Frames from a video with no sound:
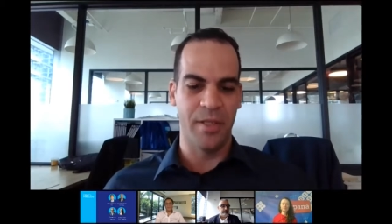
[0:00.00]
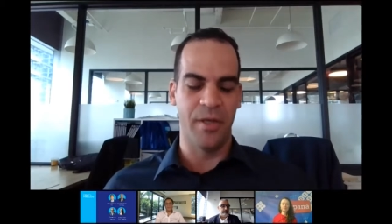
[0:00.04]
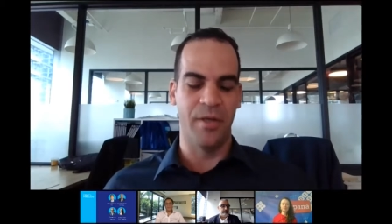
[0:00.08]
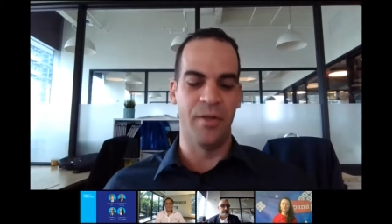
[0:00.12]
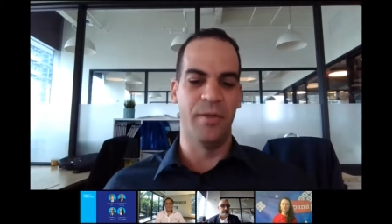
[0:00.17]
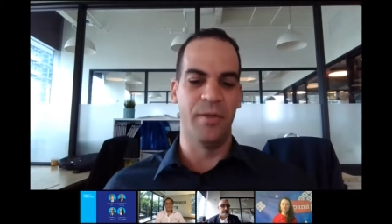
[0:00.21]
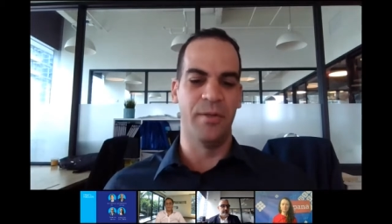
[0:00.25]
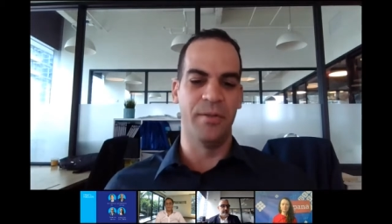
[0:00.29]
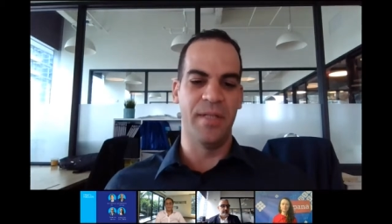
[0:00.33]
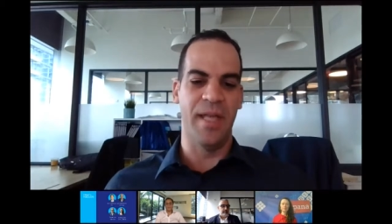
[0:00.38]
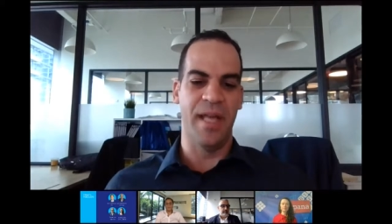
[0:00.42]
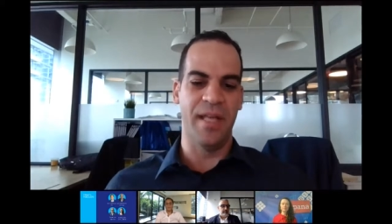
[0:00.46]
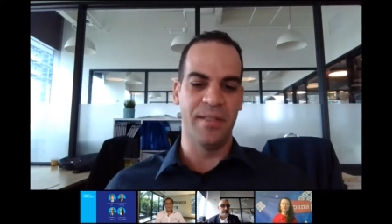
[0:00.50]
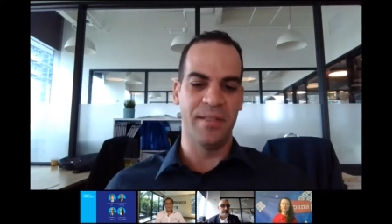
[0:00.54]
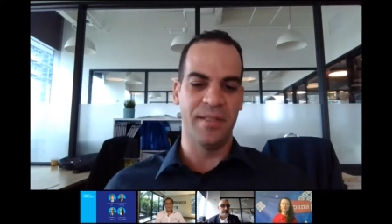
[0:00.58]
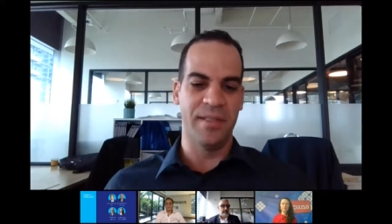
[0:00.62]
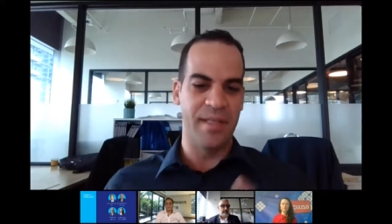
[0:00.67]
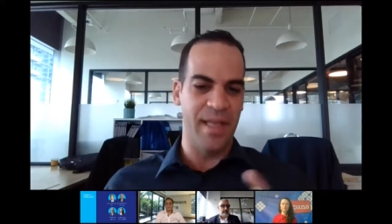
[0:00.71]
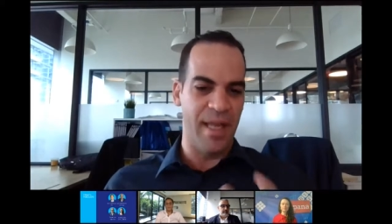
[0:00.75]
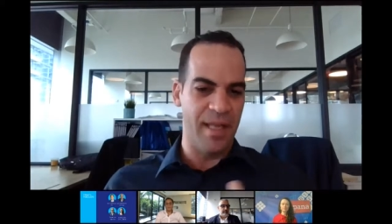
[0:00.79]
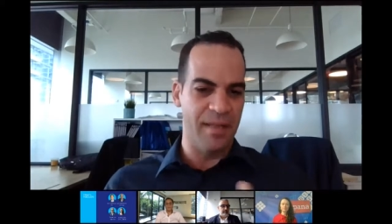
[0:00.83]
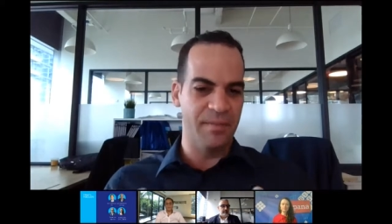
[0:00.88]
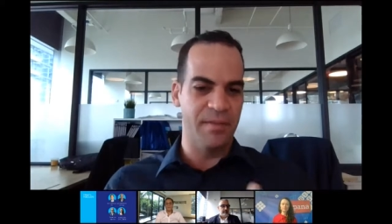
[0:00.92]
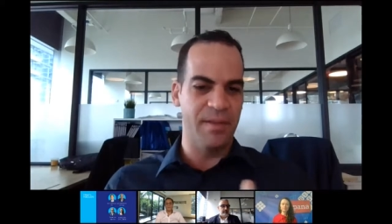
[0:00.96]
So
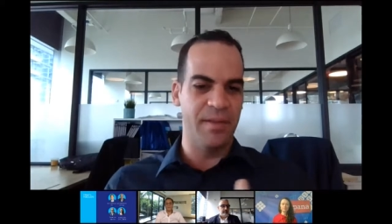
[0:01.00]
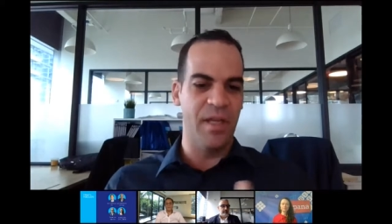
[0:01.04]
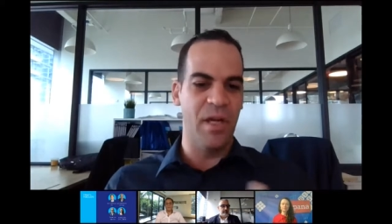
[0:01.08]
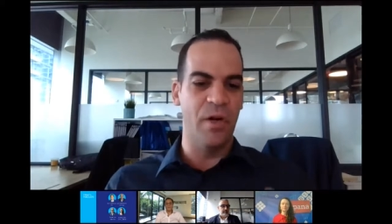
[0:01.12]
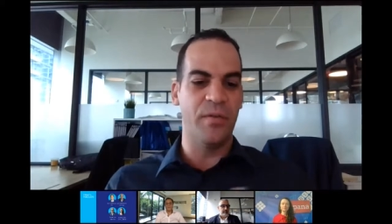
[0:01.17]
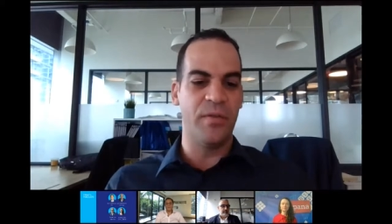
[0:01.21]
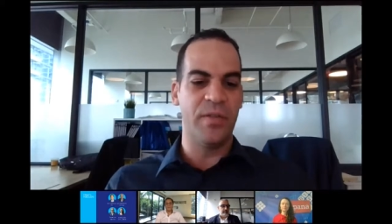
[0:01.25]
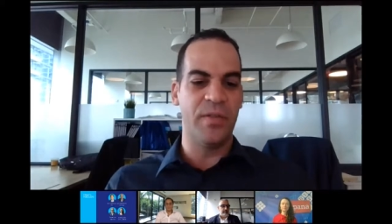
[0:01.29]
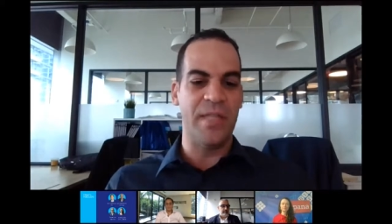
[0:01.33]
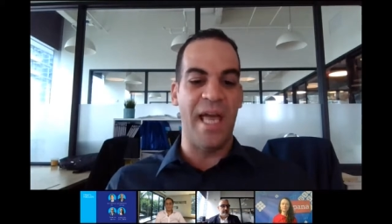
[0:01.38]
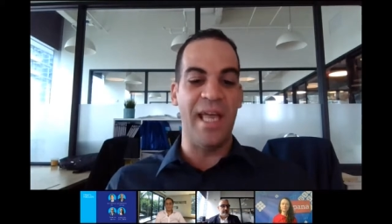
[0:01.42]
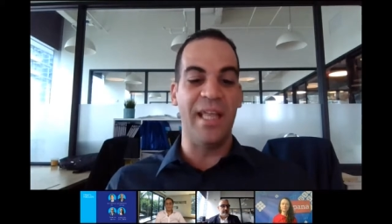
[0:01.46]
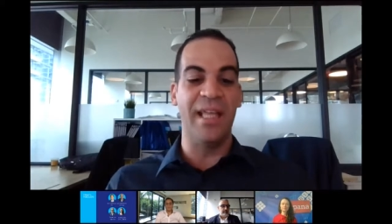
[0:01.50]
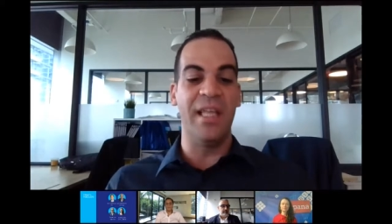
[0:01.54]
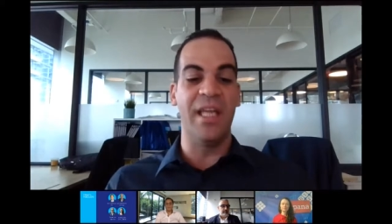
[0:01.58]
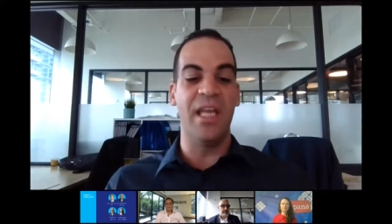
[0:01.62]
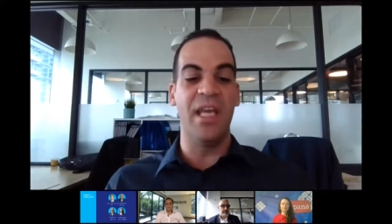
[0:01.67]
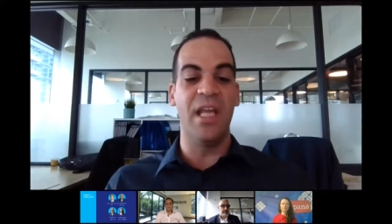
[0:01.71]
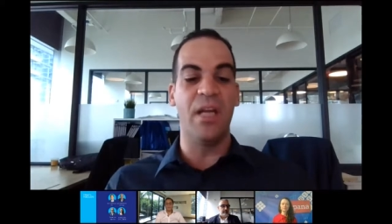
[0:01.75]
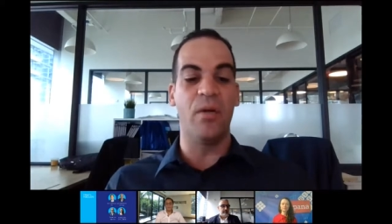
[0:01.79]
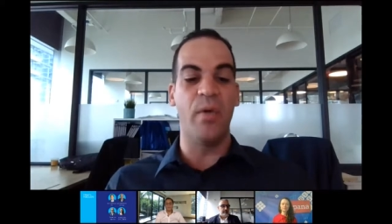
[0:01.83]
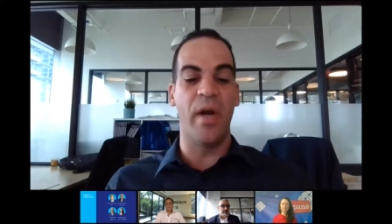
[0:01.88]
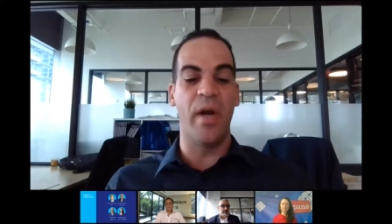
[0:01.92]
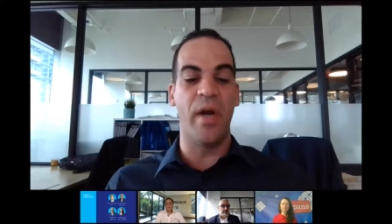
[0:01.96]
they're
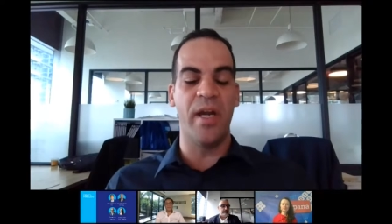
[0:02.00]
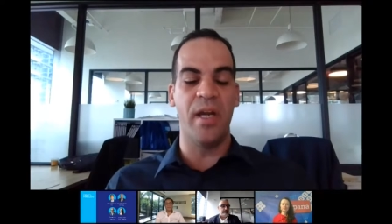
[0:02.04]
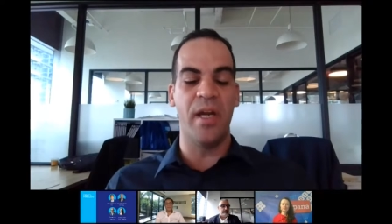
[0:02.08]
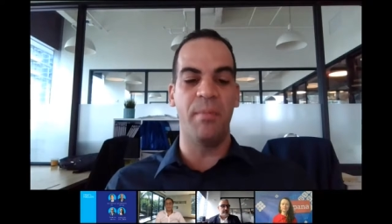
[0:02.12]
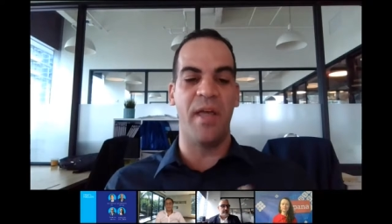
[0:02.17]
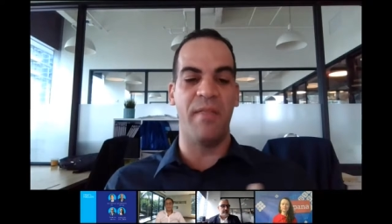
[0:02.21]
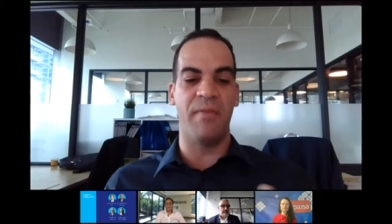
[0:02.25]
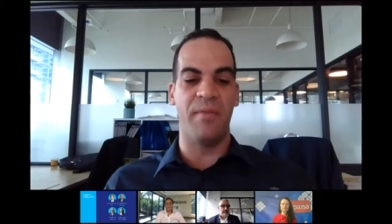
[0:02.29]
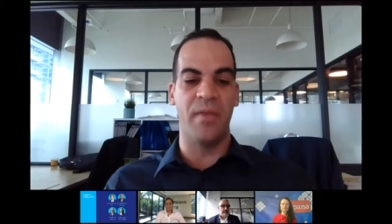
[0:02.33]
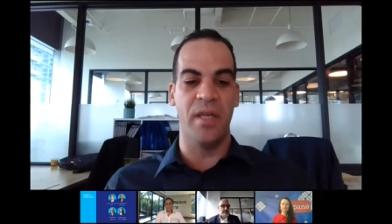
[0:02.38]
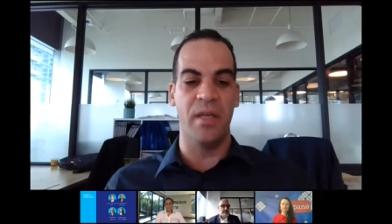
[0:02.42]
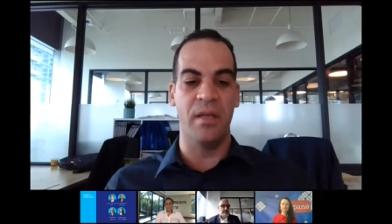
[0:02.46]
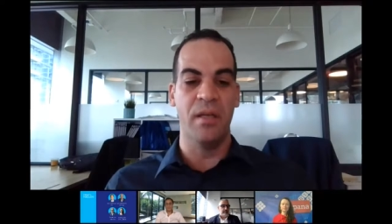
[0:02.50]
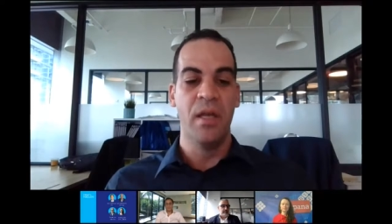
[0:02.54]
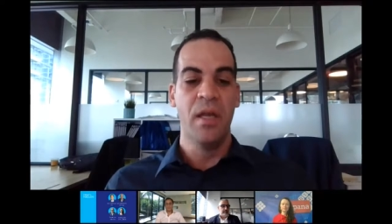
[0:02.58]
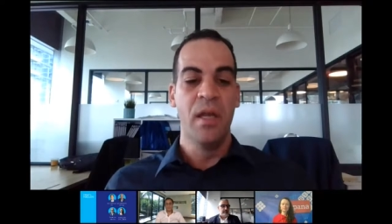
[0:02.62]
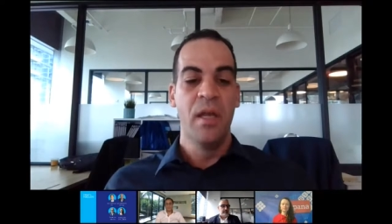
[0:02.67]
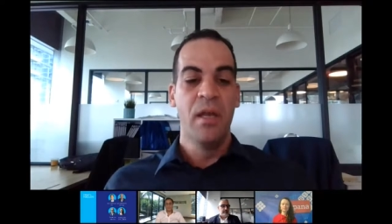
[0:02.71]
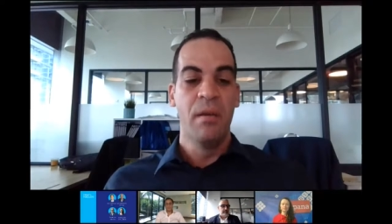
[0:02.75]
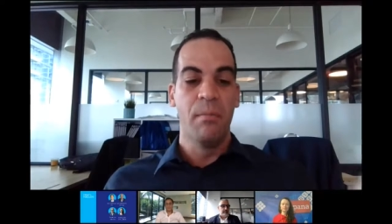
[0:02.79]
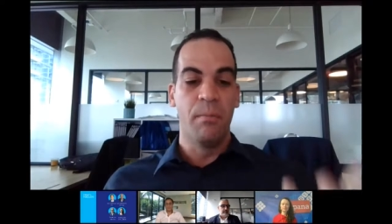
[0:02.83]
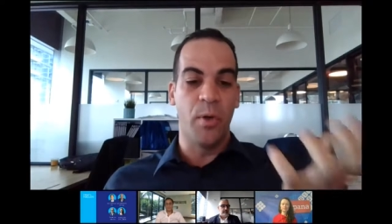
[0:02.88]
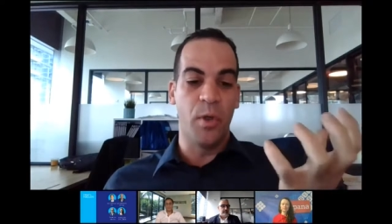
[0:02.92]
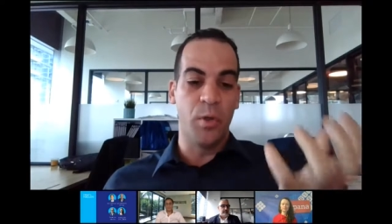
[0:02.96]
tightly integrated, but I think